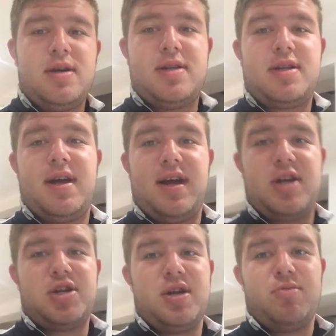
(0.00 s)
say
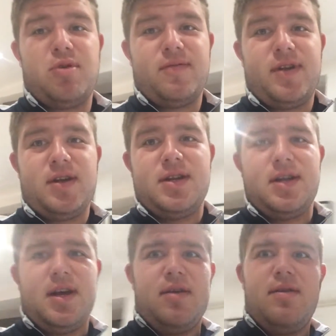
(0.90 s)
actually what I've done
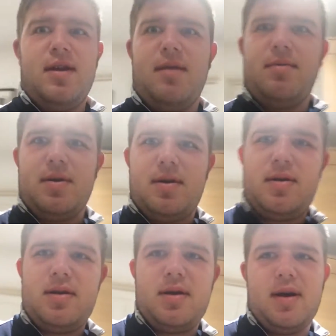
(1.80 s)
today, really. But
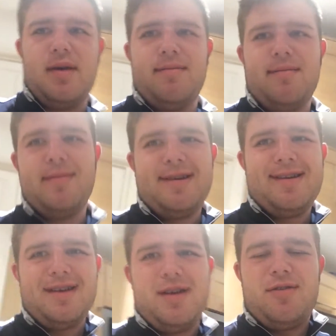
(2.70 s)

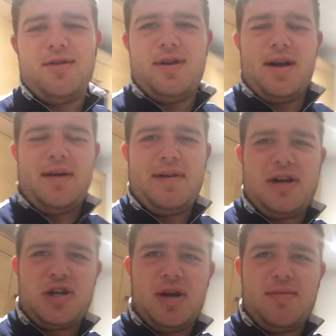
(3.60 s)
through the day, I haven't
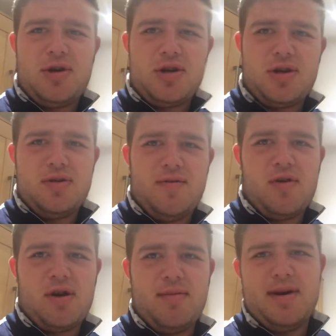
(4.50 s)
actually had much to
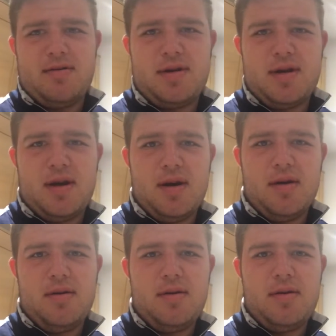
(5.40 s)
vlog about. So,